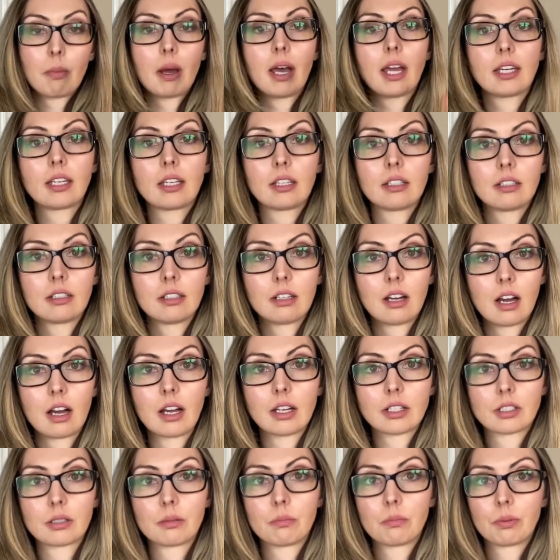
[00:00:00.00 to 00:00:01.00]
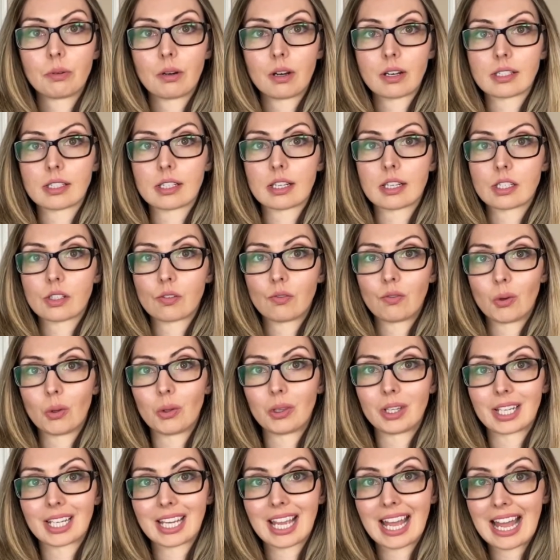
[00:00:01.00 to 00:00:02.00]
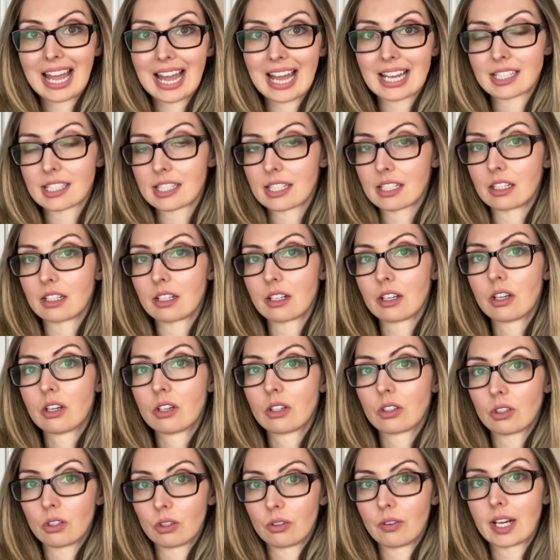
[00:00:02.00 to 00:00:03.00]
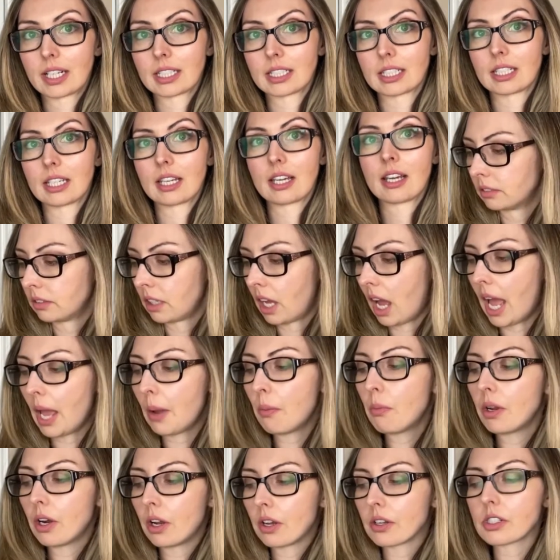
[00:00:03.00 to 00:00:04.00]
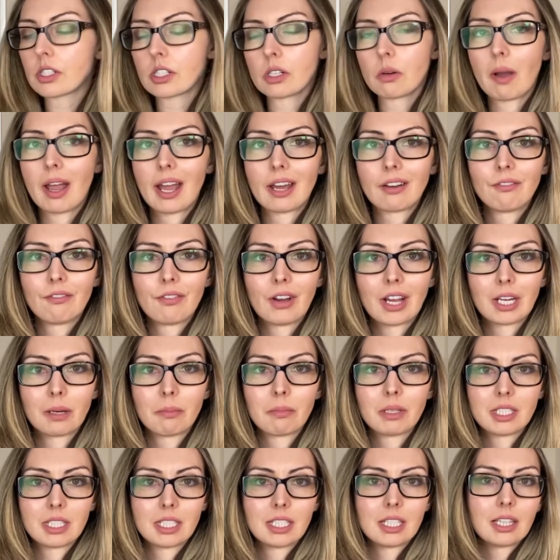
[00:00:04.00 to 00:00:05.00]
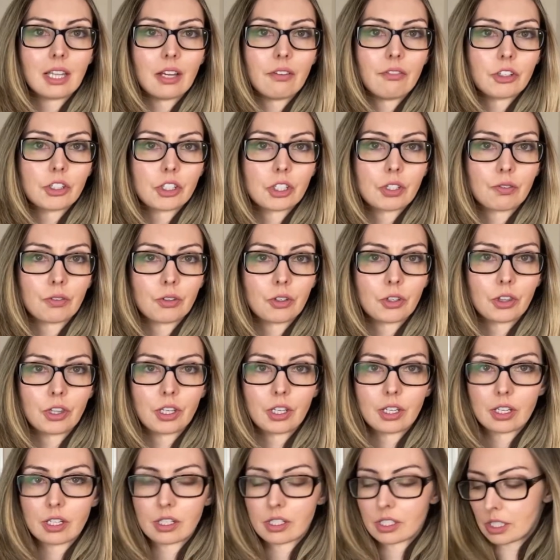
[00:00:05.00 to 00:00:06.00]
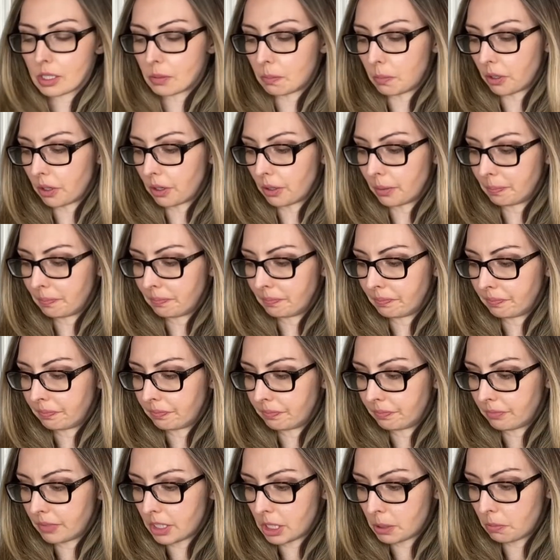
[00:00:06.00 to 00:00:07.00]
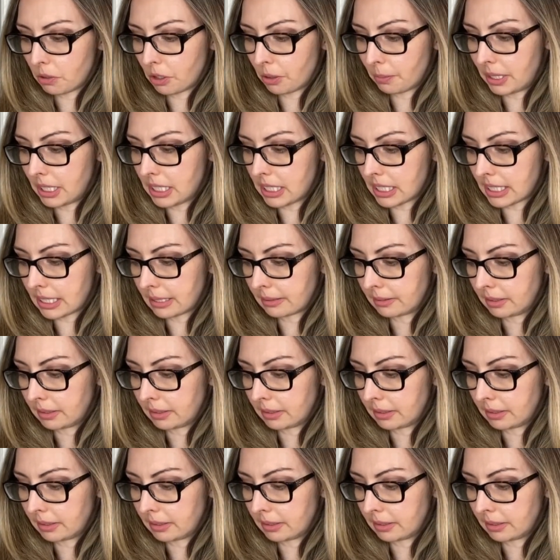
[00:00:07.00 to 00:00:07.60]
cannot process folic acid correctly. I would also add vitamin D levels for the spermies.